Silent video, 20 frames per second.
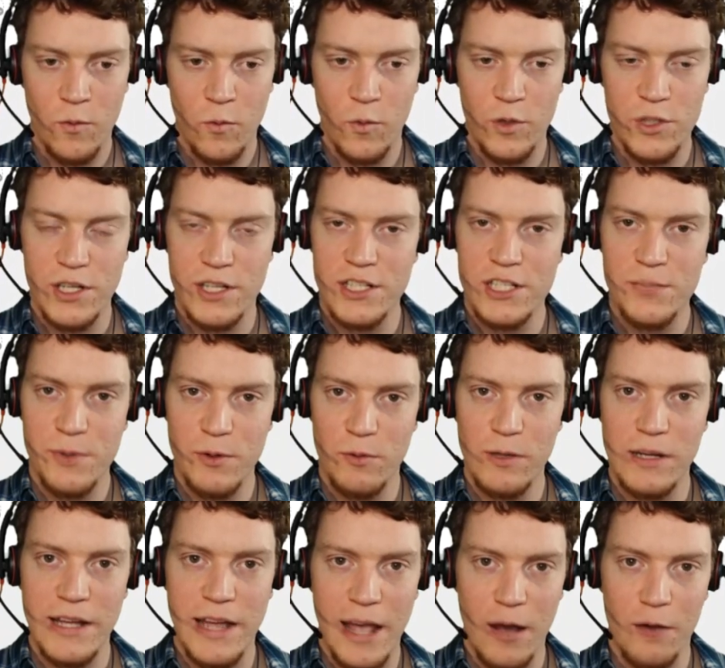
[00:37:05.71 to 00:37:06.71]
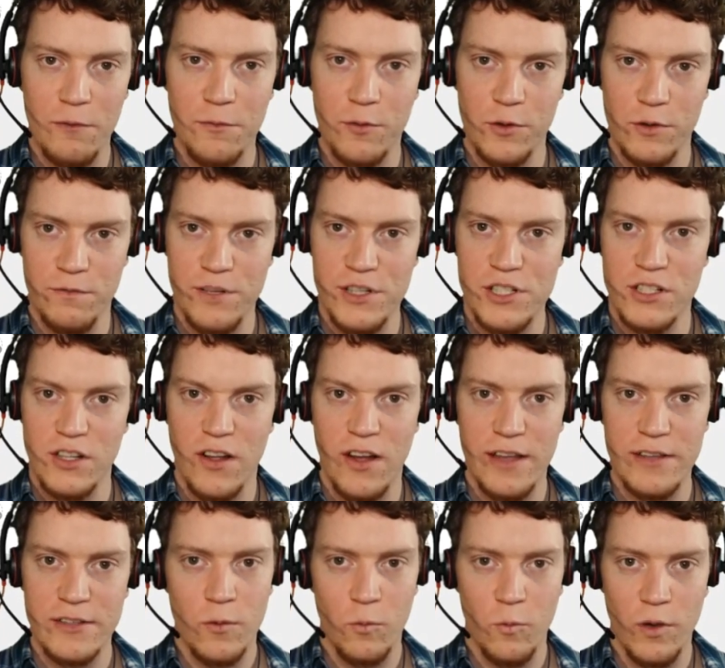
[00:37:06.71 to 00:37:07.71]
which can just be really helpful to
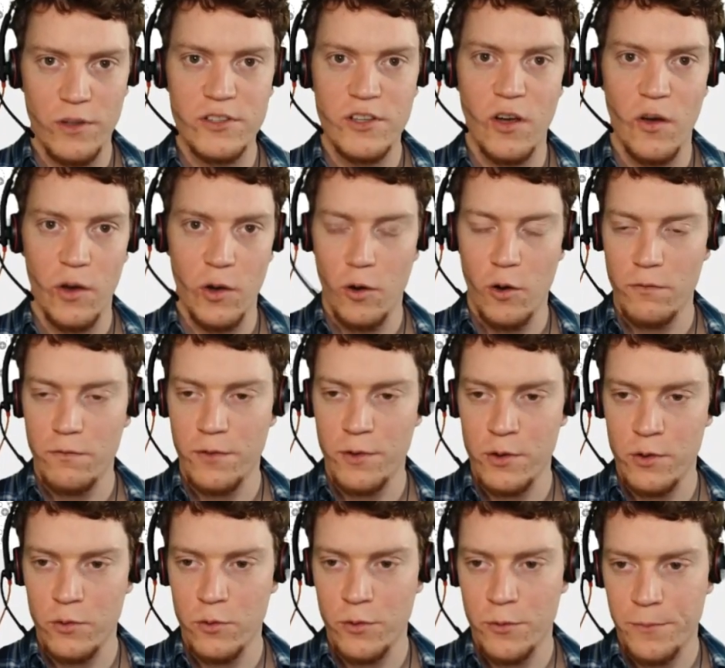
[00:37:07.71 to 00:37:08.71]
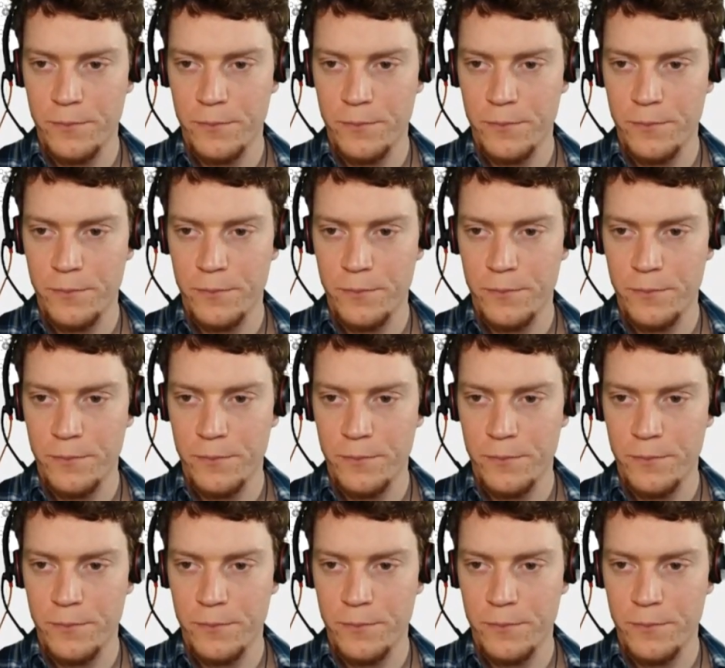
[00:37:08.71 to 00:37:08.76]
visualize what's going on for who.